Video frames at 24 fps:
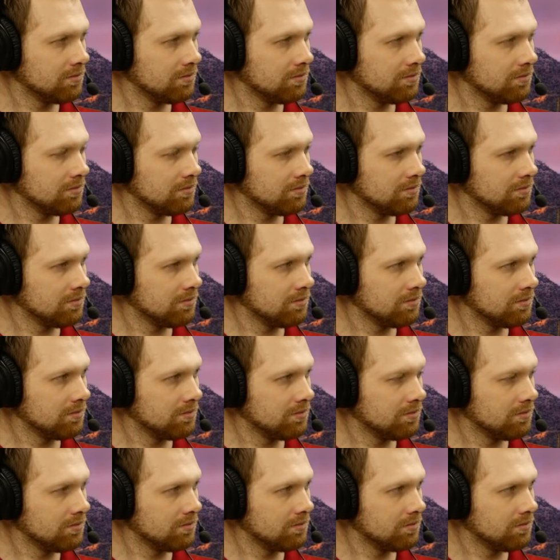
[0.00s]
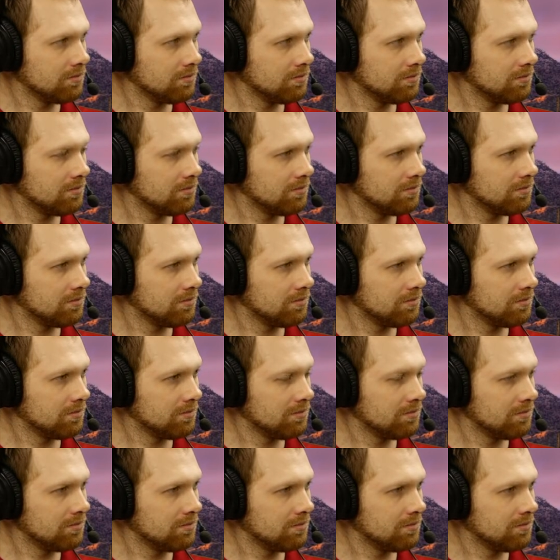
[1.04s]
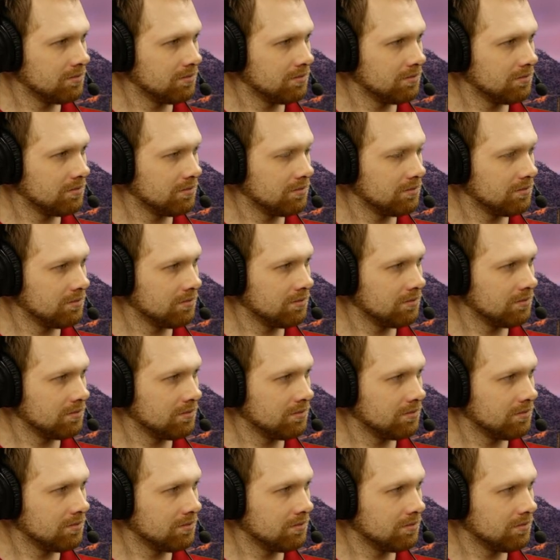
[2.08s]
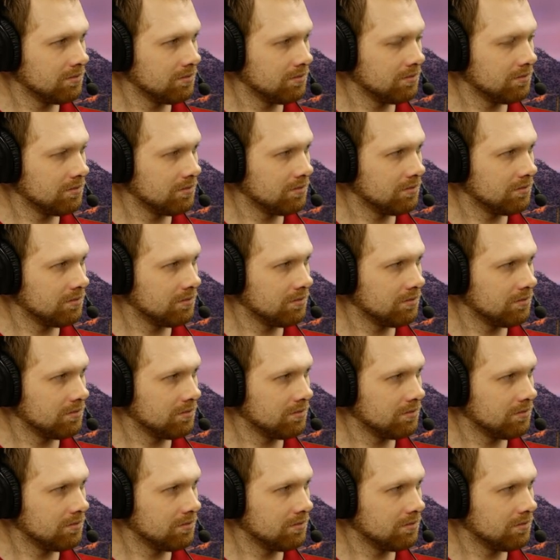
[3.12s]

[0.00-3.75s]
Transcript: This person isn't speaking.